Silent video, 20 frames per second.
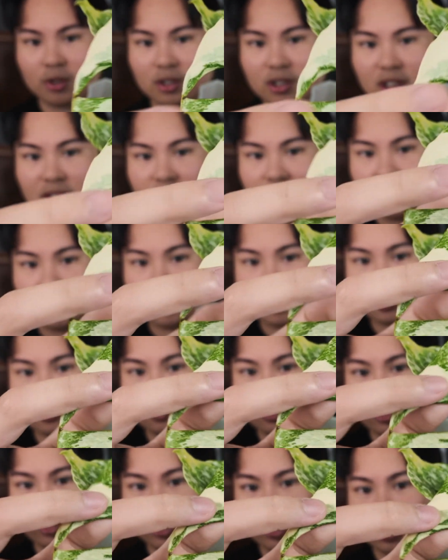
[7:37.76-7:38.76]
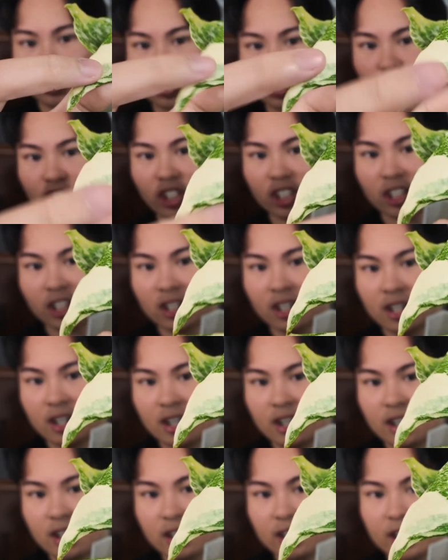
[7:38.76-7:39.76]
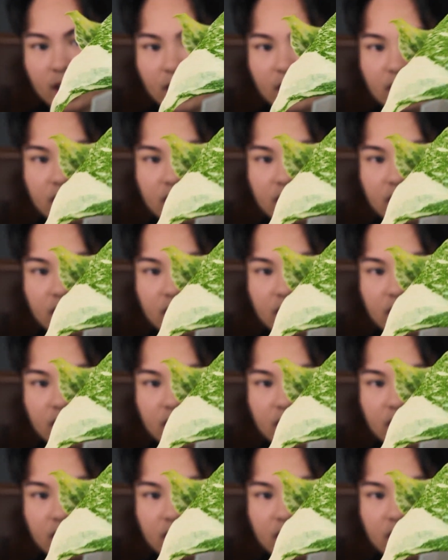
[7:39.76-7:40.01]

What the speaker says: of this larger, kind